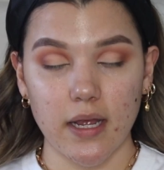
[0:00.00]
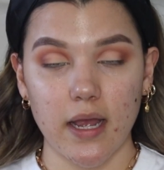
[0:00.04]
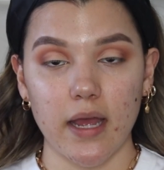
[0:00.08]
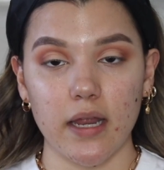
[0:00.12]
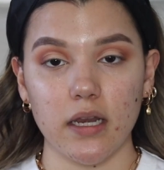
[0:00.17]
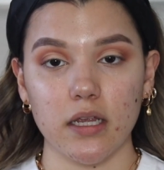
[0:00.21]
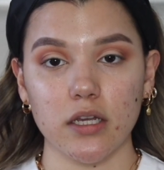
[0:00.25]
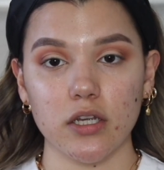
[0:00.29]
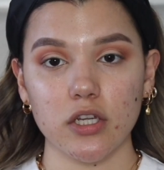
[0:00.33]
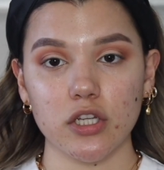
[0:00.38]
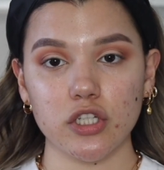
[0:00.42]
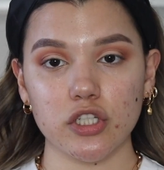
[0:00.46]
to
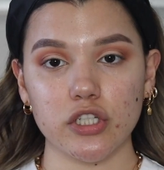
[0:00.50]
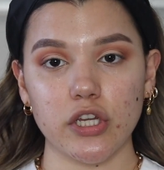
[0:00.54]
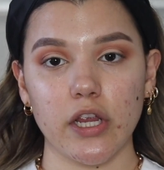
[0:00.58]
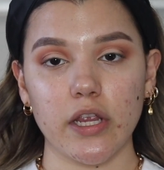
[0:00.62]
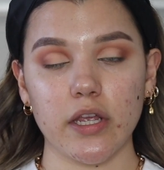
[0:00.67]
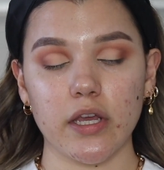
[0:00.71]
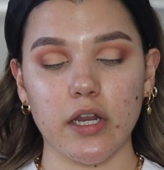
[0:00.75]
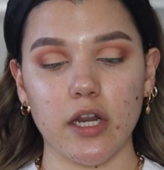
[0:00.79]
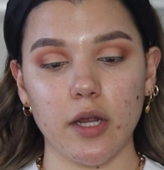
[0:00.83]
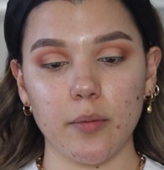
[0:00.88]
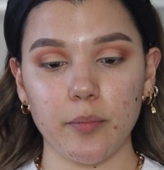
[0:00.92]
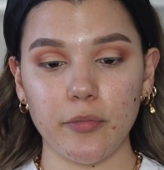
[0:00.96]
kind of
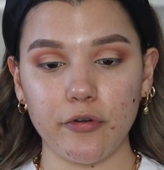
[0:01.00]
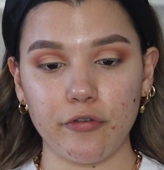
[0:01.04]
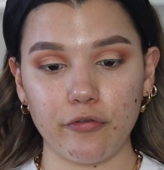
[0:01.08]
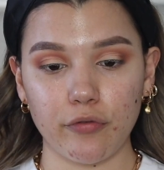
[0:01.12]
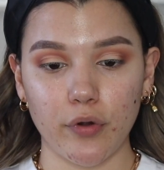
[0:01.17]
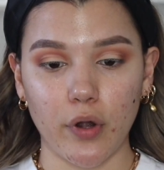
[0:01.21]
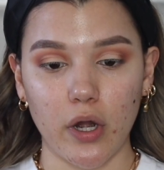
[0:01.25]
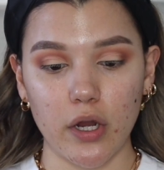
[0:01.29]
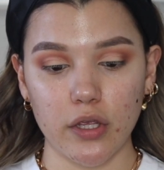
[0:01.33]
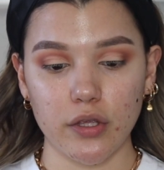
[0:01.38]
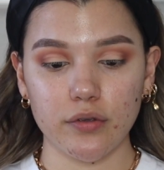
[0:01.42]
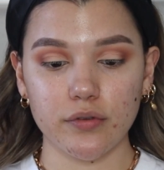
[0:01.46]
shake it up
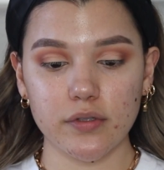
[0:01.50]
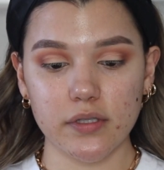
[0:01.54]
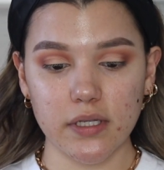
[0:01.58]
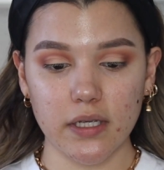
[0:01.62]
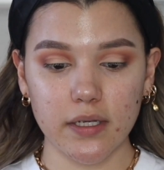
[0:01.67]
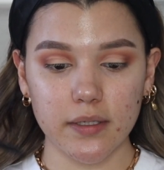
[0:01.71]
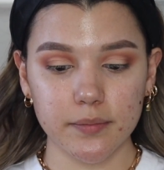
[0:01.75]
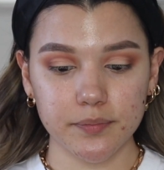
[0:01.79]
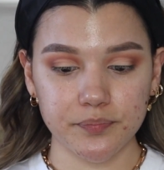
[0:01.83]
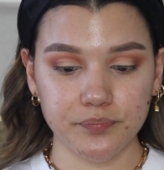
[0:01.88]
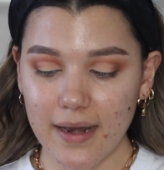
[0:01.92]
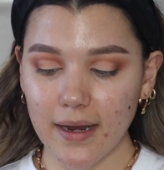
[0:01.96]
before I use
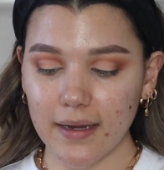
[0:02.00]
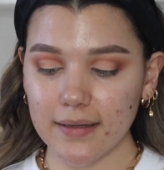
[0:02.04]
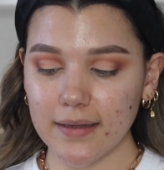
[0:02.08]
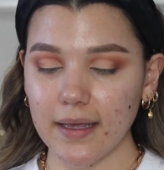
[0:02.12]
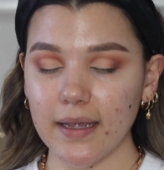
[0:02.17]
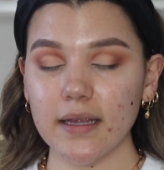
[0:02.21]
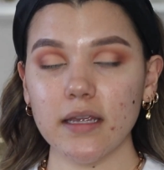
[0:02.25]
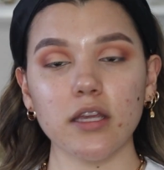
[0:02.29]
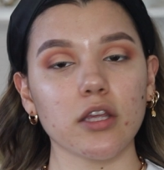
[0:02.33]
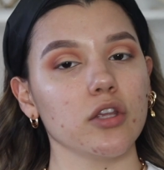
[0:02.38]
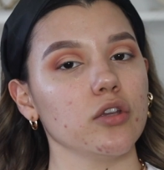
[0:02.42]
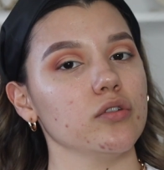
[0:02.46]
it. And I
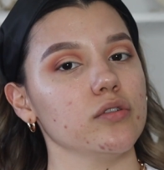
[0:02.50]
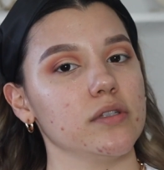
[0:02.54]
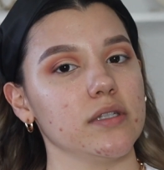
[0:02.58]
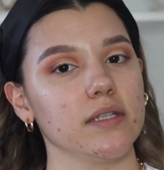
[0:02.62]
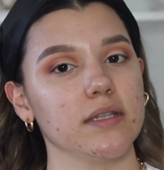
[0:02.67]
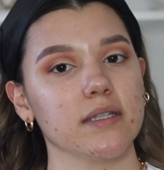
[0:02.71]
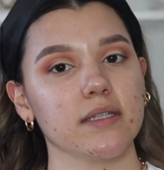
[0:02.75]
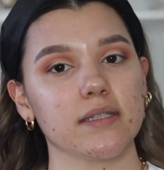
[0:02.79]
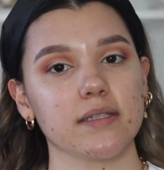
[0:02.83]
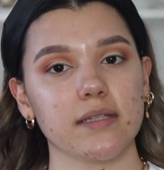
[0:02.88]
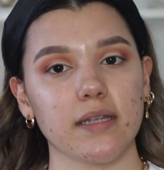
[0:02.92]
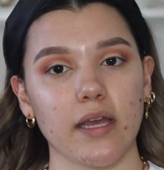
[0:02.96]
like
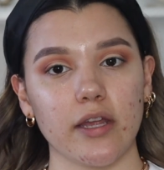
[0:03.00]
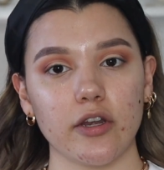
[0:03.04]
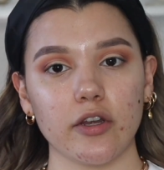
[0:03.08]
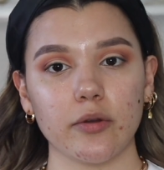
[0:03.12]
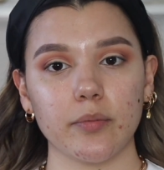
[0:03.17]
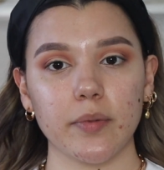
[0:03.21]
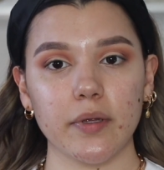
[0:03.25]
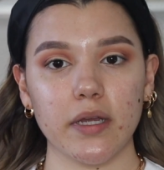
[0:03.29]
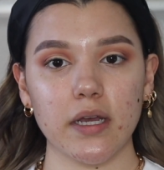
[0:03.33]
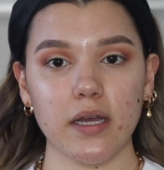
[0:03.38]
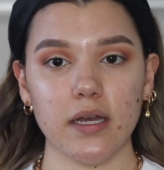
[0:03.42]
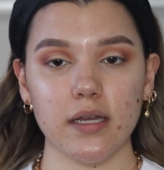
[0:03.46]
using this liner
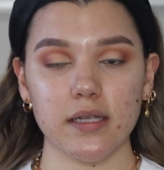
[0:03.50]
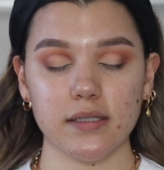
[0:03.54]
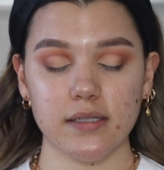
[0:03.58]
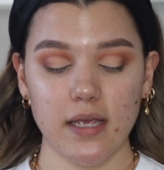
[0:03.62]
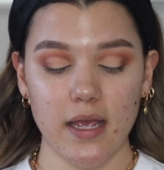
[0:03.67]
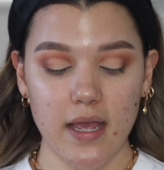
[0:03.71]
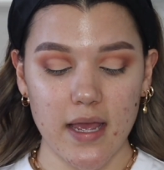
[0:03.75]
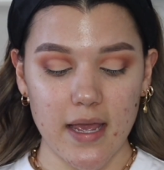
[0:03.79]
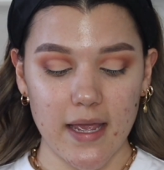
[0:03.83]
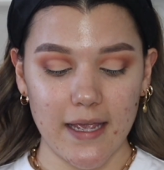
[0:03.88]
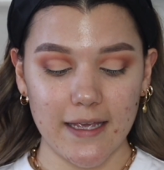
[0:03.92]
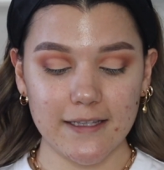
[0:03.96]
because
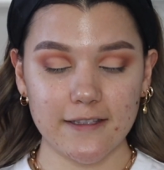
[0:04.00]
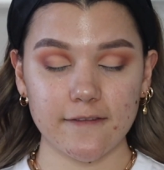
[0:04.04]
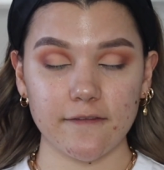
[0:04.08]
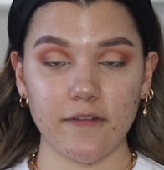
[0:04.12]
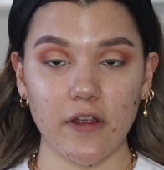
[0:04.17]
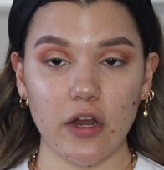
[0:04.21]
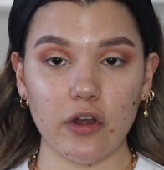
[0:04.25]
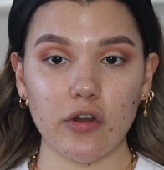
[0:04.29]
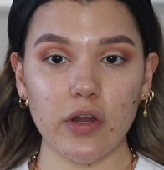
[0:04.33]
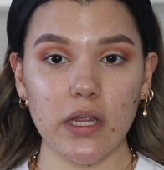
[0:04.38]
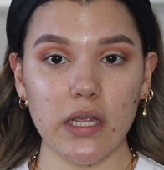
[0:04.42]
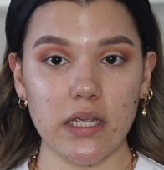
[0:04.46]
it's
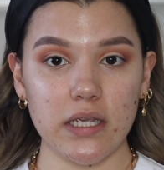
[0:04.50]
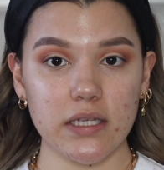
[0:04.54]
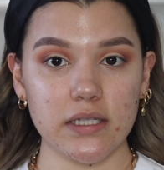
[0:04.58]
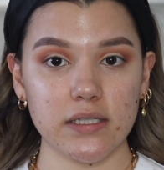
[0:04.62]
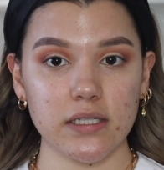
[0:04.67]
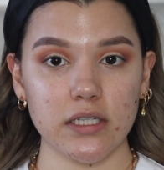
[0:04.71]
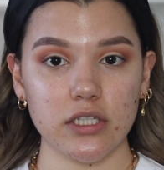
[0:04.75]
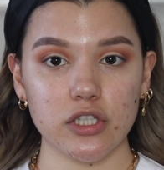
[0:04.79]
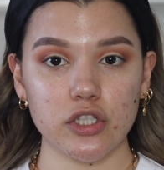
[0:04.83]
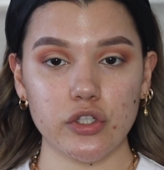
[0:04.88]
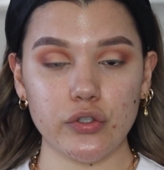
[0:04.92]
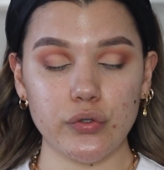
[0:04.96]
very
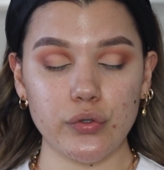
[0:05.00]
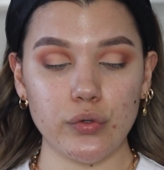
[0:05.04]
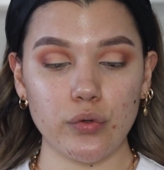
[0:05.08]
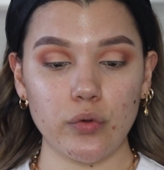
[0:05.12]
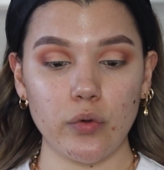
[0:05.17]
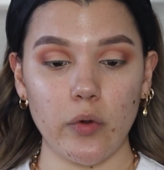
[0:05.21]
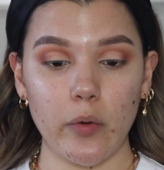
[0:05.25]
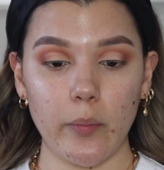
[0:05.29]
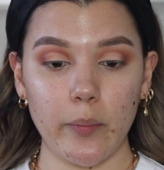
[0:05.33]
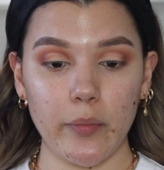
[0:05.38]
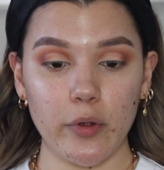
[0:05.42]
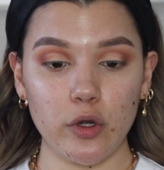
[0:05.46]
easy
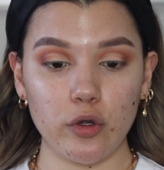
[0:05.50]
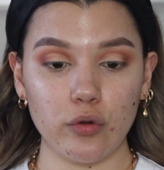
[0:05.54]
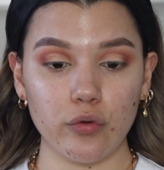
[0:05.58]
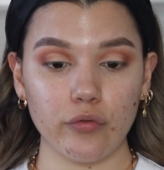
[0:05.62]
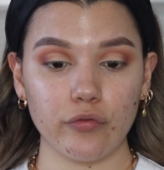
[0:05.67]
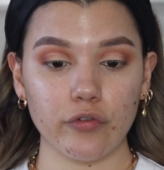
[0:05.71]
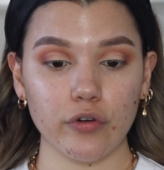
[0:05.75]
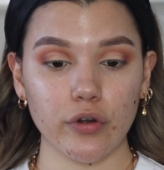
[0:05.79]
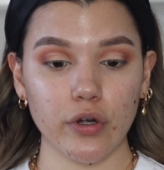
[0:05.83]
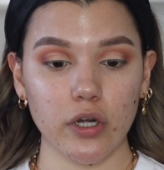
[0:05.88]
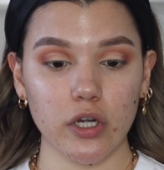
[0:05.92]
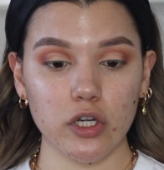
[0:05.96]
to
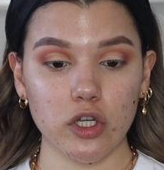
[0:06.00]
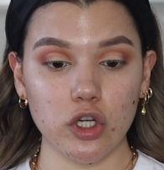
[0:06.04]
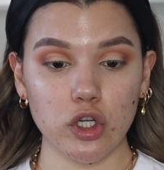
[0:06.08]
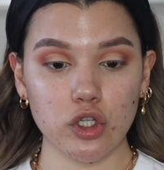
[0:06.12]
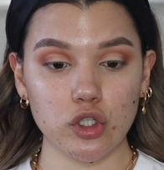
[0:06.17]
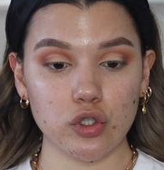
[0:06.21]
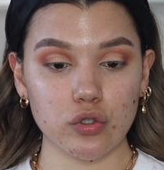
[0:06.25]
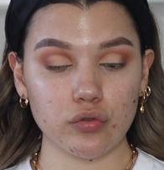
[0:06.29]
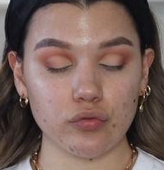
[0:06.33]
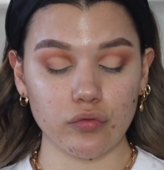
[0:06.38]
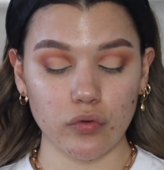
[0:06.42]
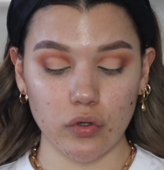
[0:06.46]
maneuver and
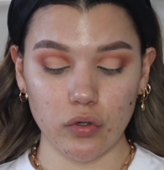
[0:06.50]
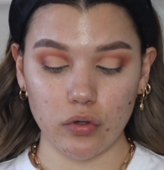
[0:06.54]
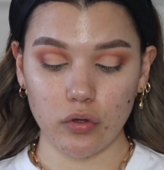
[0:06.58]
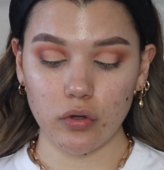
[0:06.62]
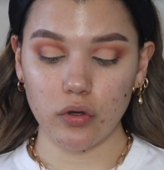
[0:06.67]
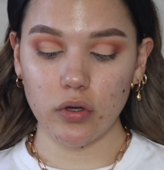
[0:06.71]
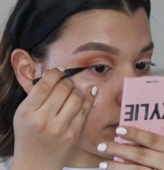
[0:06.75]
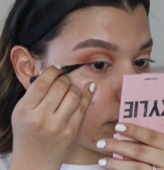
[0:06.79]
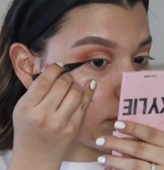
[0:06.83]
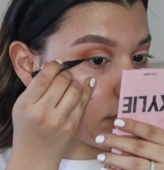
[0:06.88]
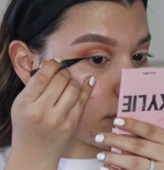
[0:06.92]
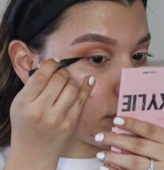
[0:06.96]

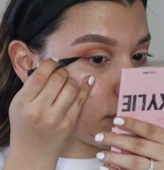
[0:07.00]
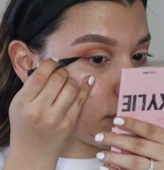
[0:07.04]
control.